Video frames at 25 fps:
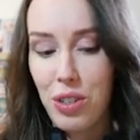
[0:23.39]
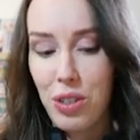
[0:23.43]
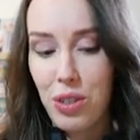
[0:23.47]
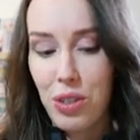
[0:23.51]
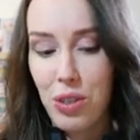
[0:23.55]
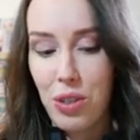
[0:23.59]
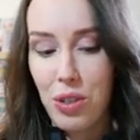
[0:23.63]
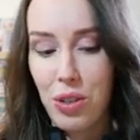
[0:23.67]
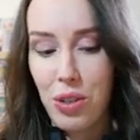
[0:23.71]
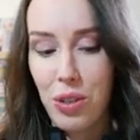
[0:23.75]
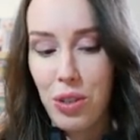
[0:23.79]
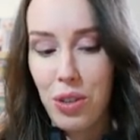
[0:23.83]

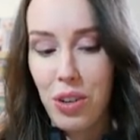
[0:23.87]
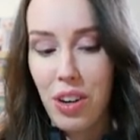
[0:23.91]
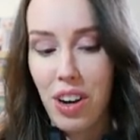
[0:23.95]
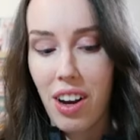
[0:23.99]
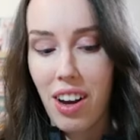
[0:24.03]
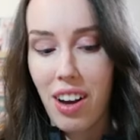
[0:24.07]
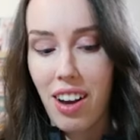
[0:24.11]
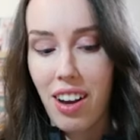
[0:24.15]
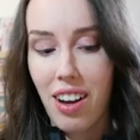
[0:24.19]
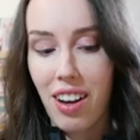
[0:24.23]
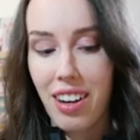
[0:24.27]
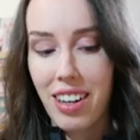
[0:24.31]

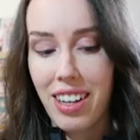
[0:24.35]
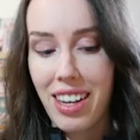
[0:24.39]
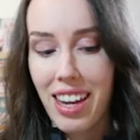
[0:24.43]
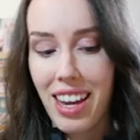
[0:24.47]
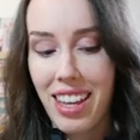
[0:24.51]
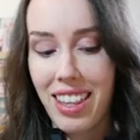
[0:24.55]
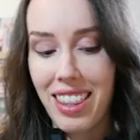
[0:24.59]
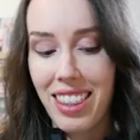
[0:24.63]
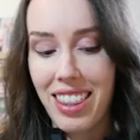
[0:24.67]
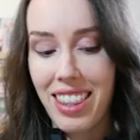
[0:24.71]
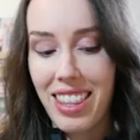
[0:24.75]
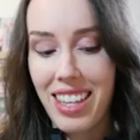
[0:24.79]
to
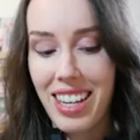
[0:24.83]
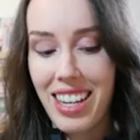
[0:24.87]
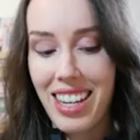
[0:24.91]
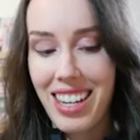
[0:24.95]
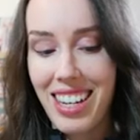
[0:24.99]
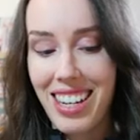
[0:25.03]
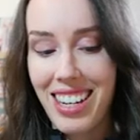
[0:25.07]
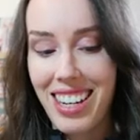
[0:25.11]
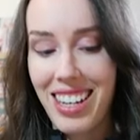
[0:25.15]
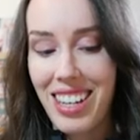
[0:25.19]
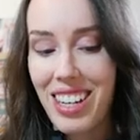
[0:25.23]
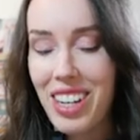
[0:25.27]
get
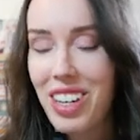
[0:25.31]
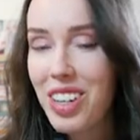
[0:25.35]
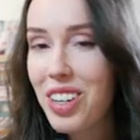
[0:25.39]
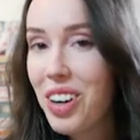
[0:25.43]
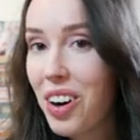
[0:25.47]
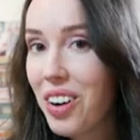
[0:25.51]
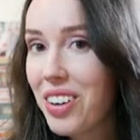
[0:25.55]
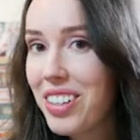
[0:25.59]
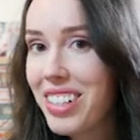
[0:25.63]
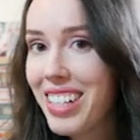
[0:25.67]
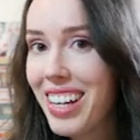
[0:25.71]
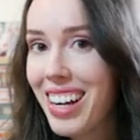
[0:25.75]
the
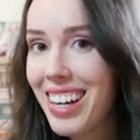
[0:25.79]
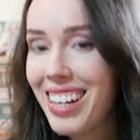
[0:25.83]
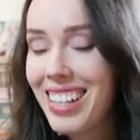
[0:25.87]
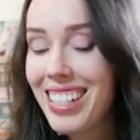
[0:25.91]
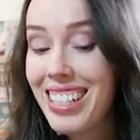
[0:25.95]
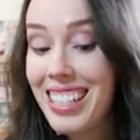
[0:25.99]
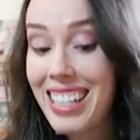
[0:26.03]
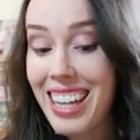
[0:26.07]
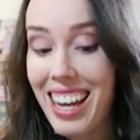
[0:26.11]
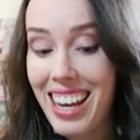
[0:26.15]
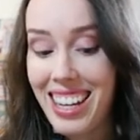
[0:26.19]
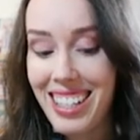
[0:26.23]

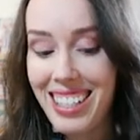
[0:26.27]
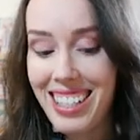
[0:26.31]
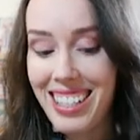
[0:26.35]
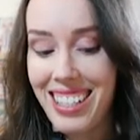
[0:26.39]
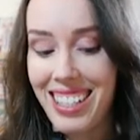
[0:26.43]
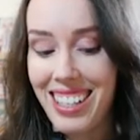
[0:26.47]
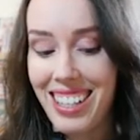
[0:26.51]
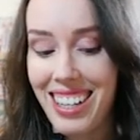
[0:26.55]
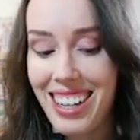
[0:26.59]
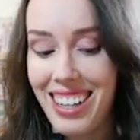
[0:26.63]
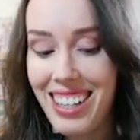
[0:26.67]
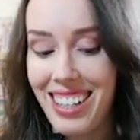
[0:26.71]
Gotenks
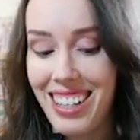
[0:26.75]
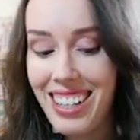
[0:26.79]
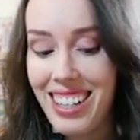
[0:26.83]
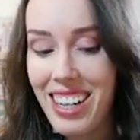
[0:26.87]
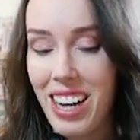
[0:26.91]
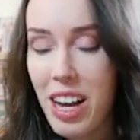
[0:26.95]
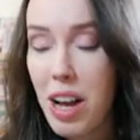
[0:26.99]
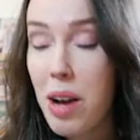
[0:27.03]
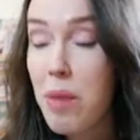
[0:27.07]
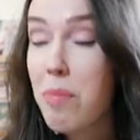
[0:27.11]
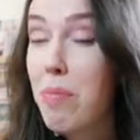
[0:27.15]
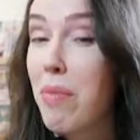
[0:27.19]

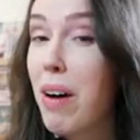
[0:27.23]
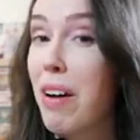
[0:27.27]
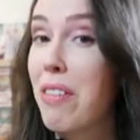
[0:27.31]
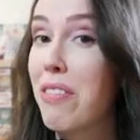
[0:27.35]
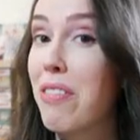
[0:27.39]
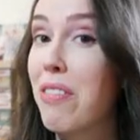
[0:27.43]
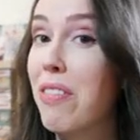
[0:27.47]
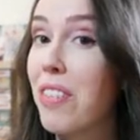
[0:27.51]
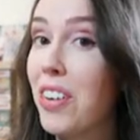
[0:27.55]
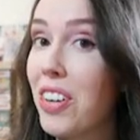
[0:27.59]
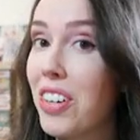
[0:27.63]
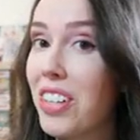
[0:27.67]
SCR my
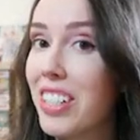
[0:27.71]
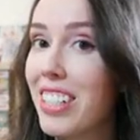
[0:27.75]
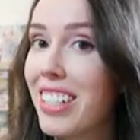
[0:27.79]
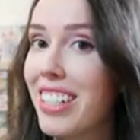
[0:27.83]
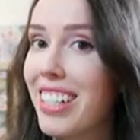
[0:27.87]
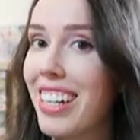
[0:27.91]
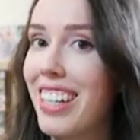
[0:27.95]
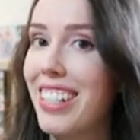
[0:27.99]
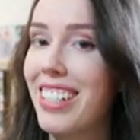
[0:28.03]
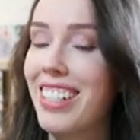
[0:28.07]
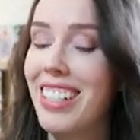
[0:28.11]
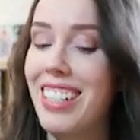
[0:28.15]
first
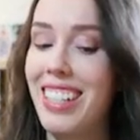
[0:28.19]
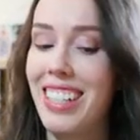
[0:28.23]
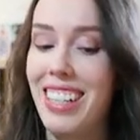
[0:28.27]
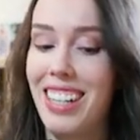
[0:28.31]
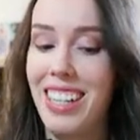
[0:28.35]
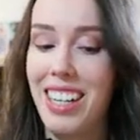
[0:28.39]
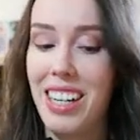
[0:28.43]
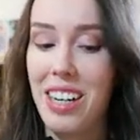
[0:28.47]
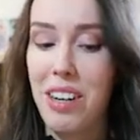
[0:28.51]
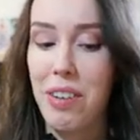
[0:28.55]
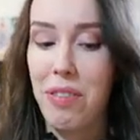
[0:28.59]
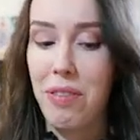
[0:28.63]

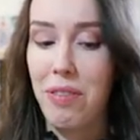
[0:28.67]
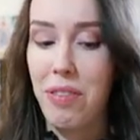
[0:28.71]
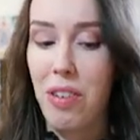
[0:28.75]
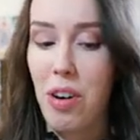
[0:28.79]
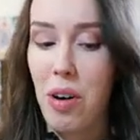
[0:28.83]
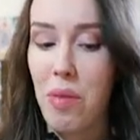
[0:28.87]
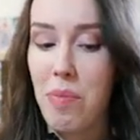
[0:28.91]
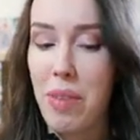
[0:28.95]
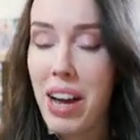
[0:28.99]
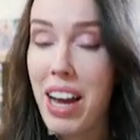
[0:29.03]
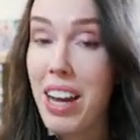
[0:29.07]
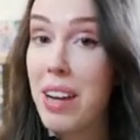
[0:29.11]
SCR
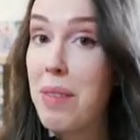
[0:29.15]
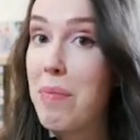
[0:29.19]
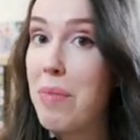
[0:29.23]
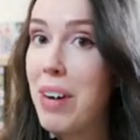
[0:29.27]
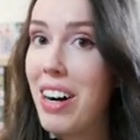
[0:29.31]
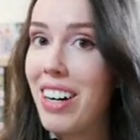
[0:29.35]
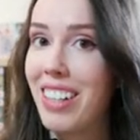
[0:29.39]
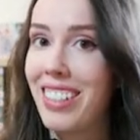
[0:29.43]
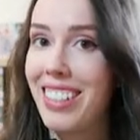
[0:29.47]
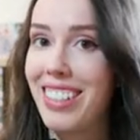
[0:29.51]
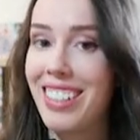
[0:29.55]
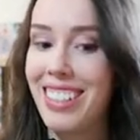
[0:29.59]
from a
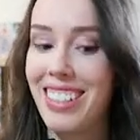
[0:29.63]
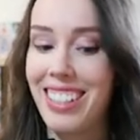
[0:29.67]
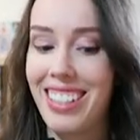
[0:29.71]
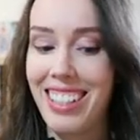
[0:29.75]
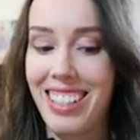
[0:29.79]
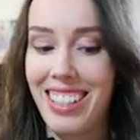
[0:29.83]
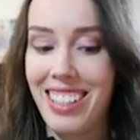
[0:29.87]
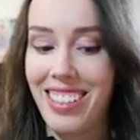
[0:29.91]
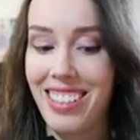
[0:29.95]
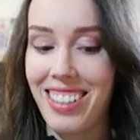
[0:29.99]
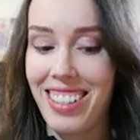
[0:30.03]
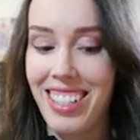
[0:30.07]
master's
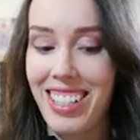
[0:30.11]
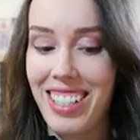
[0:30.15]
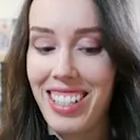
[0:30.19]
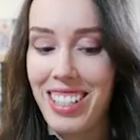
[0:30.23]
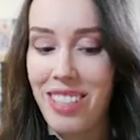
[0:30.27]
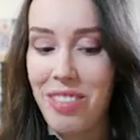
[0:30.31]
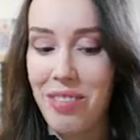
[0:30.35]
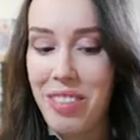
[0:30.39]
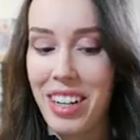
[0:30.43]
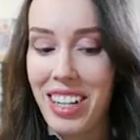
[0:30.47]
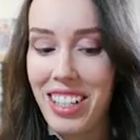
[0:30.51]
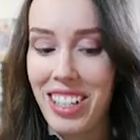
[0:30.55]
series,
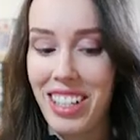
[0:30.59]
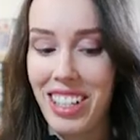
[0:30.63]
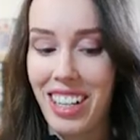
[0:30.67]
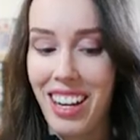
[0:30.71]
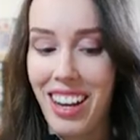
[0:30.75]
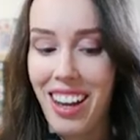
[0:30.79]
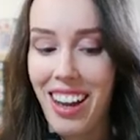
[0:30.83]
which